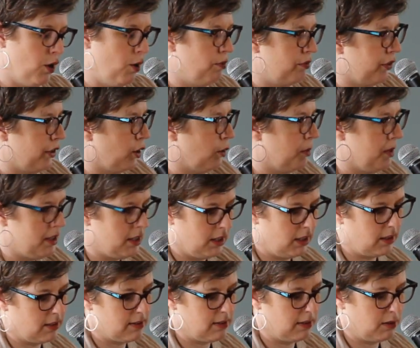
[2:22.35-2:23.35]
Hopefully he'll be
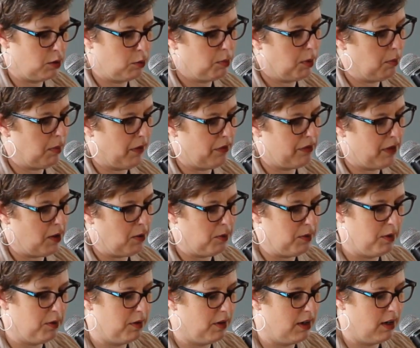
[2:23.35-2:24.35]
telling us a little bit about
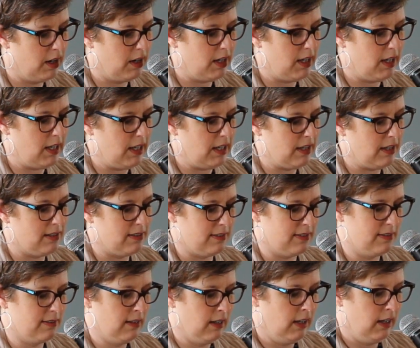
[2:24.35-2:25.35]
that when he
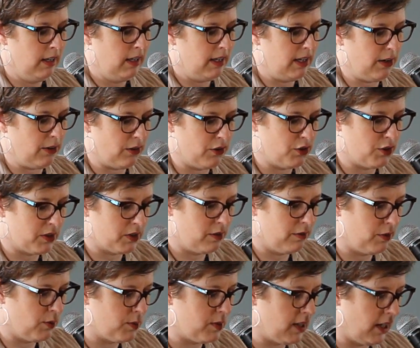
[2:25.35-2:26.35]
is here in just
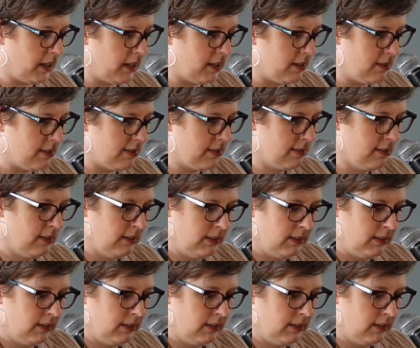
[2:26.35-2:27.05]
a few seconds.